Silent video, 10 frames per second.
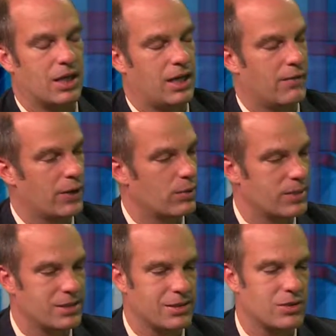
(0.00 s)
If other
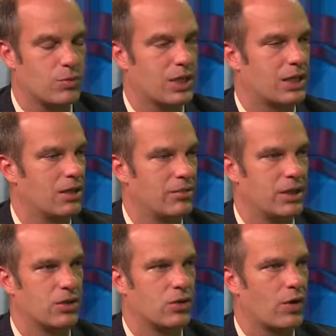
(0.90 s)
businesses want to come
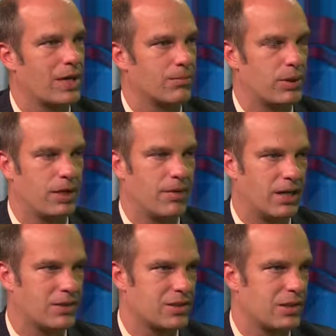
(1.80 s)
here, great, play
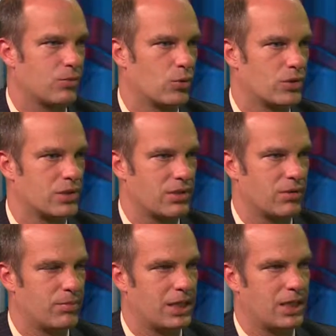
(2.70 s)
by the same rules as
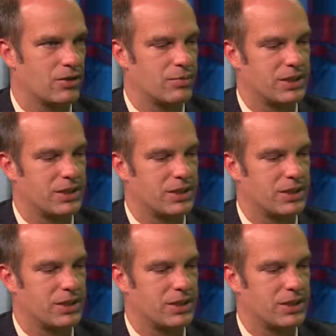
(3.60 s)
everybody else.